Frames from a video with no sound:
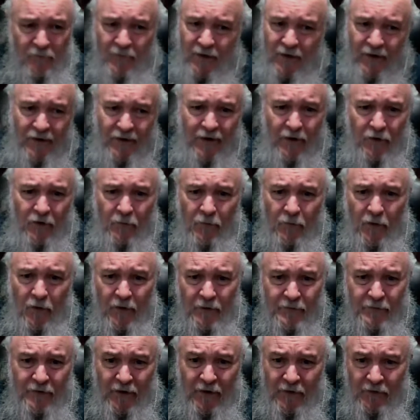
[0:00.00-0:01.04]
I can't
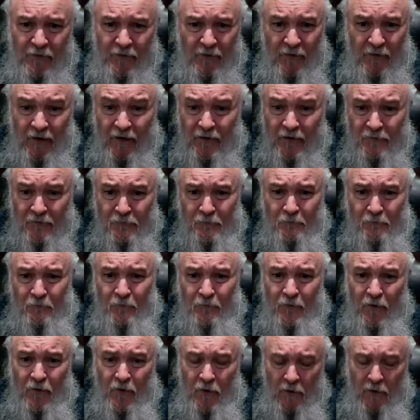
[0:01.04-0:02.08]
apologize for
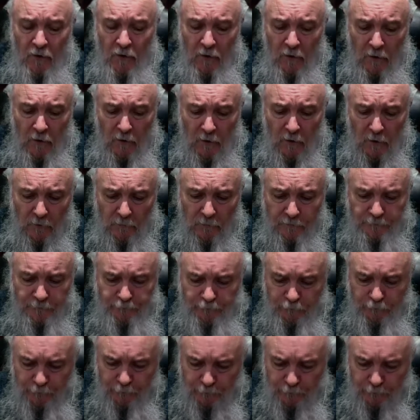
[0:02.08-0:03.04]
that.